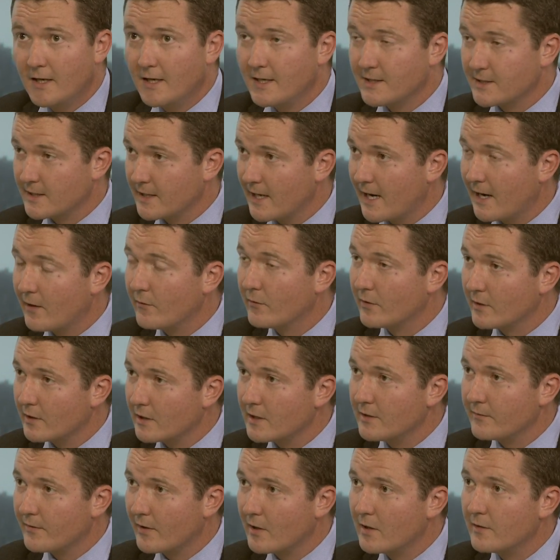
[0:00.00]
is
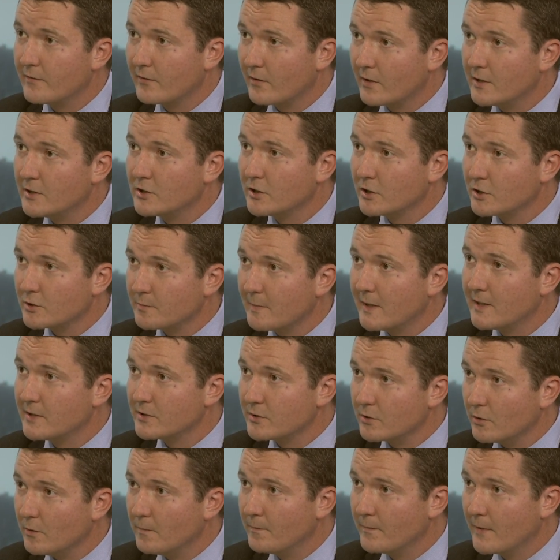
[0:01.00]
inherently very, very
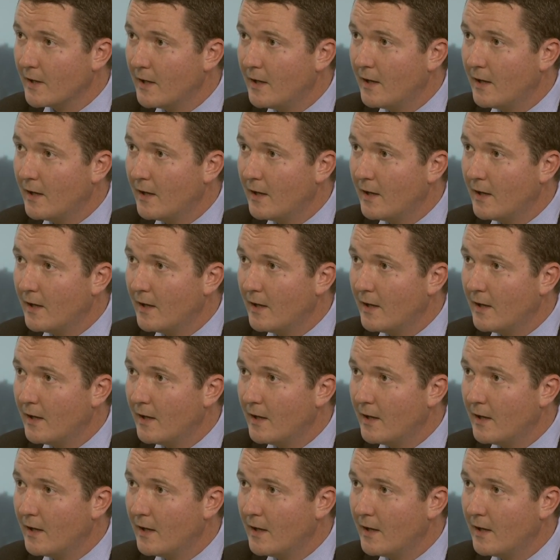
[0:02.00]
judgmental.